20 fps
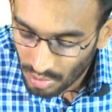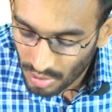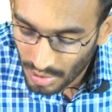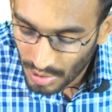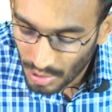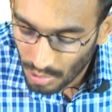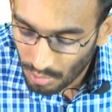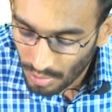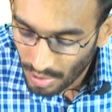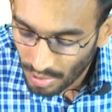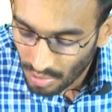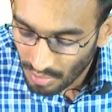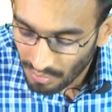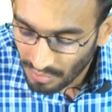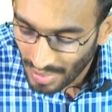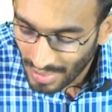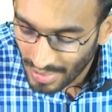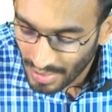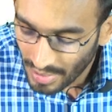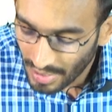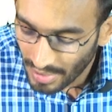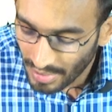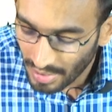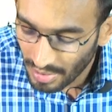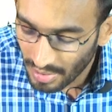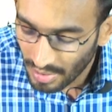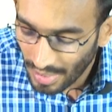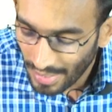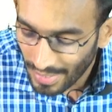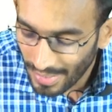due date of filing
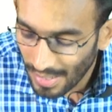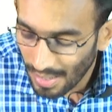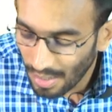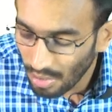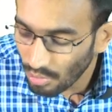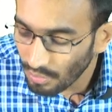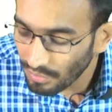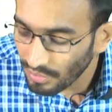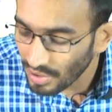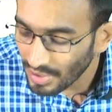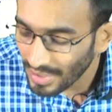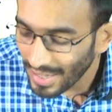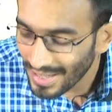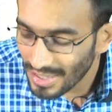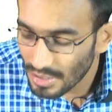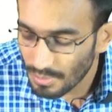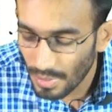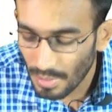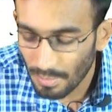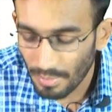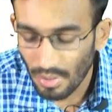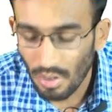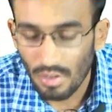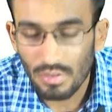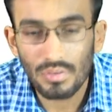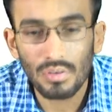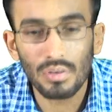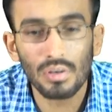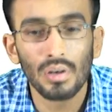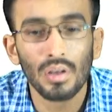return and allowed for tax purpose
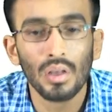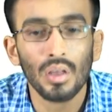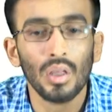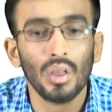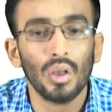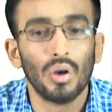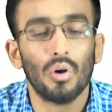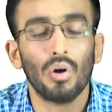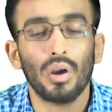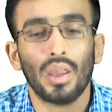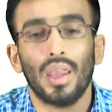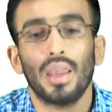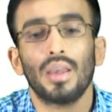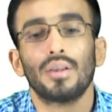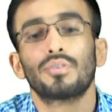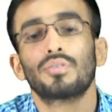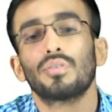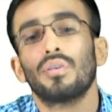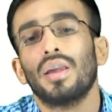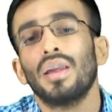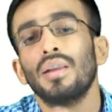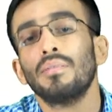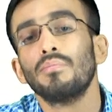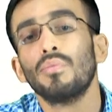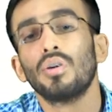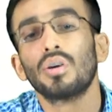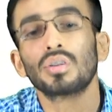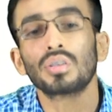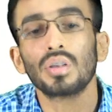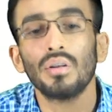also. Okay, so in
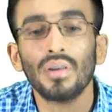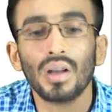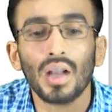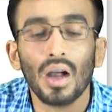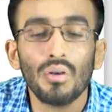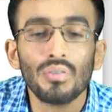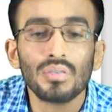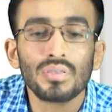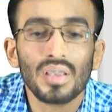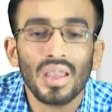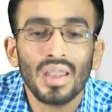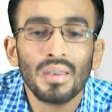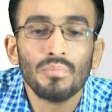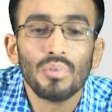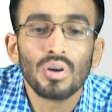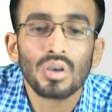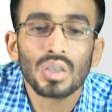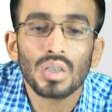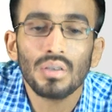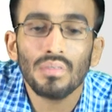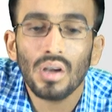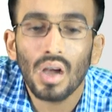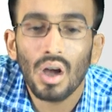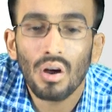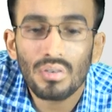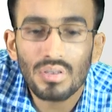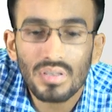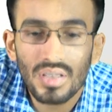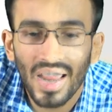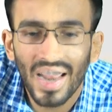books of accounts,
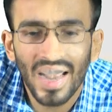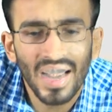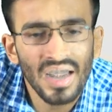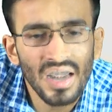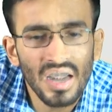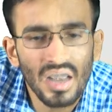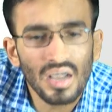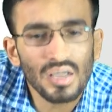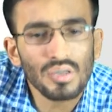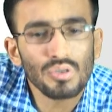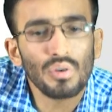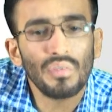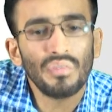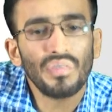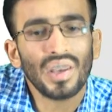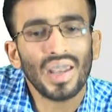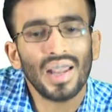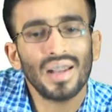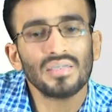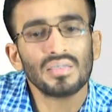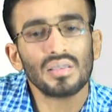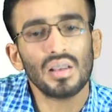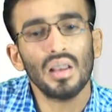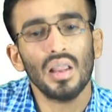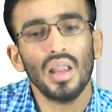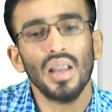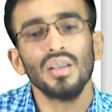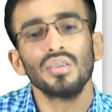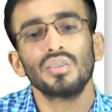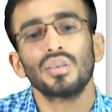interest to financial
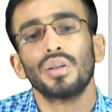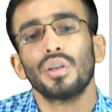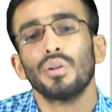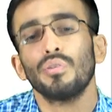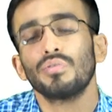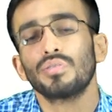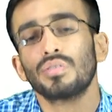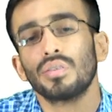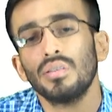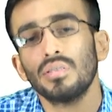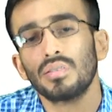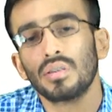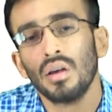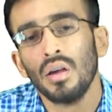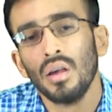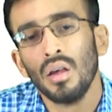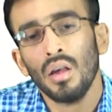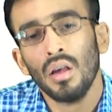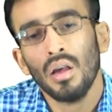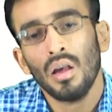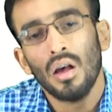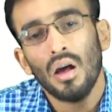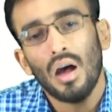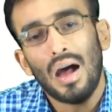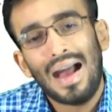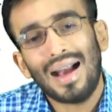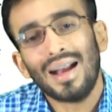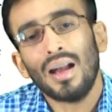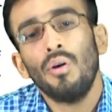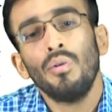institutions
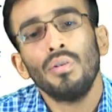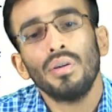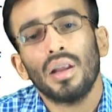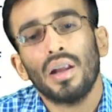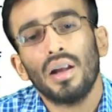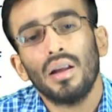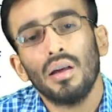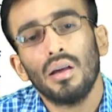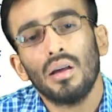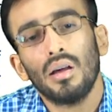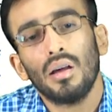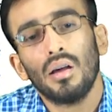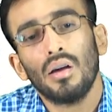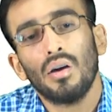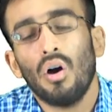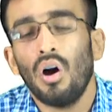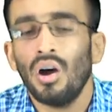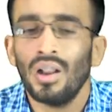accounted on